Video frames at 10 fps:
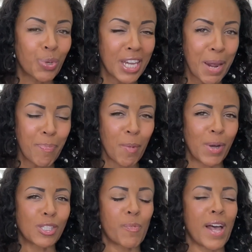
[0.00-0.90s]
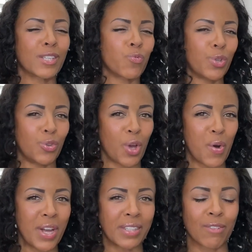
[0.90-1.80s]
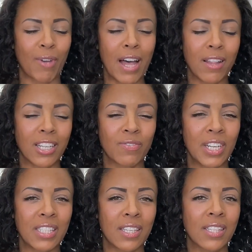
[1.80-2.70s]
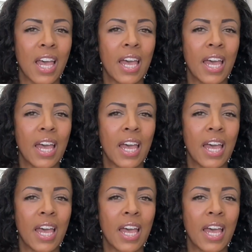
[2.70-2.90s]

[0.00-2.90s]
keep the muscle mass when you go into fat loss phases